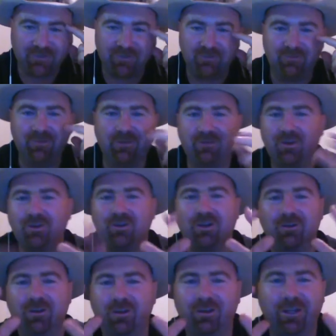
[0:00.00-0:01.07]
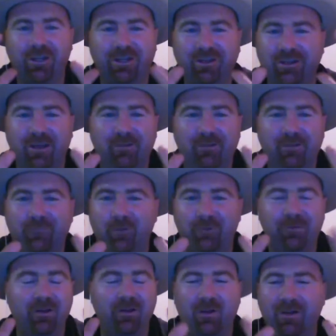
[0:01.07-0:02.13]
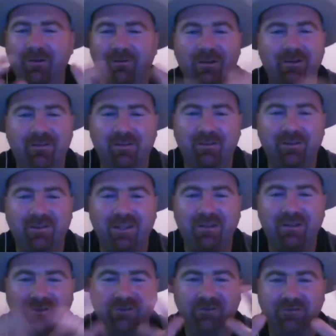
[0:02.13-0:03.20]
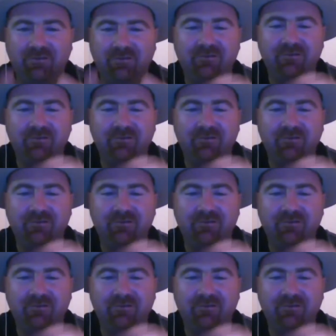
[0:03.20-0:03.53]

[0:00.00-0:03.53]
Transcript: not like Formula One or anything like that, just...